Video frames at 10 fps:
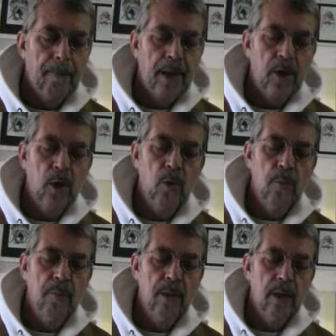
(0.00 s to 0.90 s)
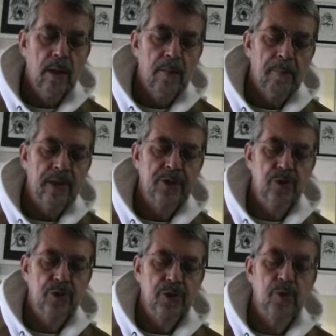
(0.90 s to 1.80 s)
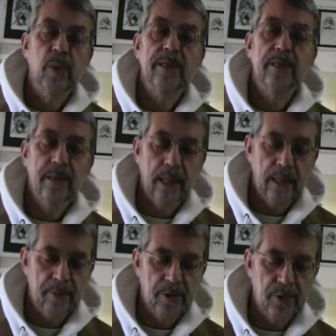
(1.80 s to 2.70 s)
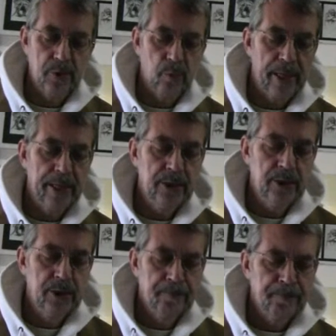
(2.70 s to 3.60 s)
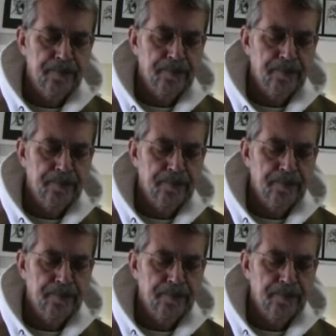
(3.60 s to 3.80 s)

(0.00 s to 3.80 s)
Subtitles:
Back home, muscles sweat the labor's wage.